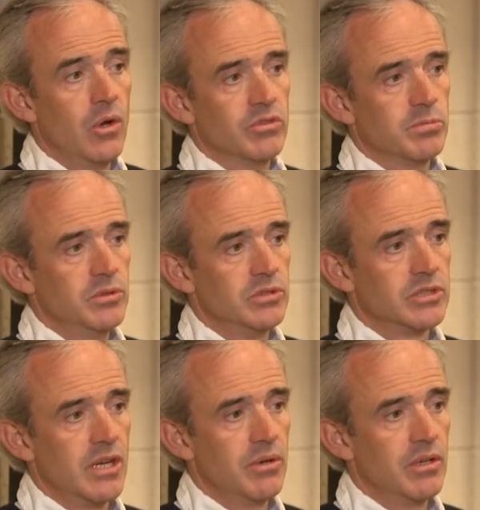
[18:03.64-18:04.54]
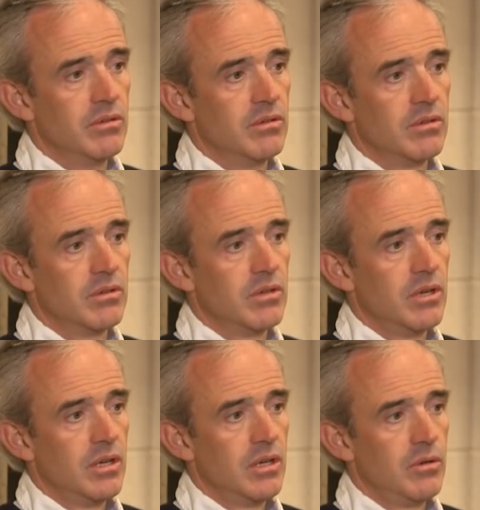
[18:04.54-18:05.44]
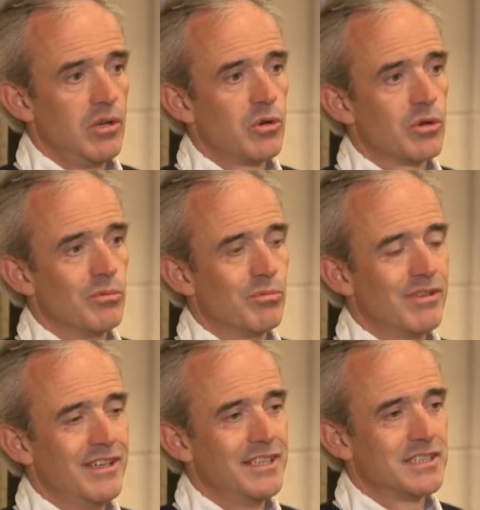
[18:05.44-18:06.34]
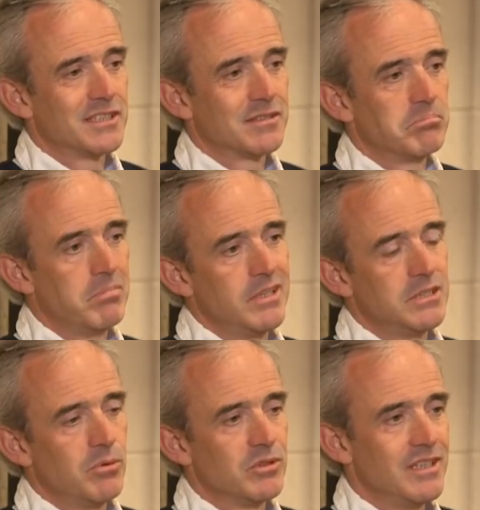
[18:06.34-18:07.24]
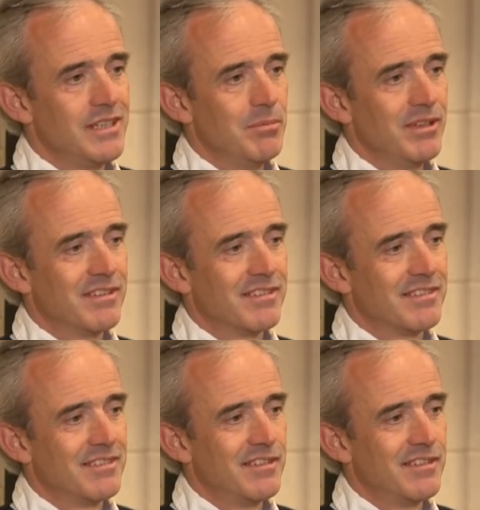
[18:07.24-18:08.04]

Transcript: loves Punchestown, and you look at it's, I suppose, a little bit.